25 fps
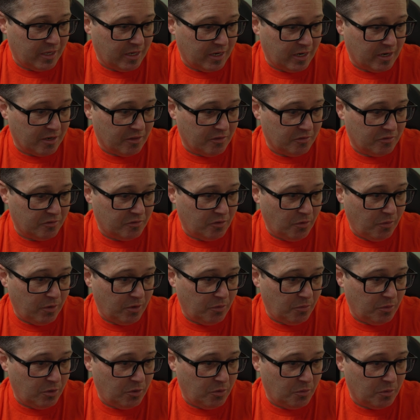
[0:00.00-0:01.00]
out of this? No, I don't
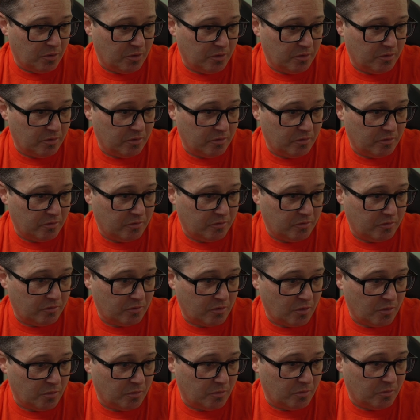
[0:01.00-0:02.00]
want to do it. Just
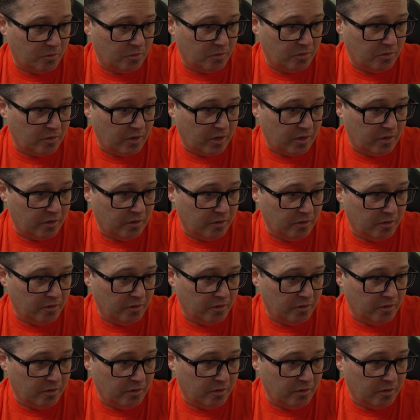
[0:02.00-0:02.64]
go done.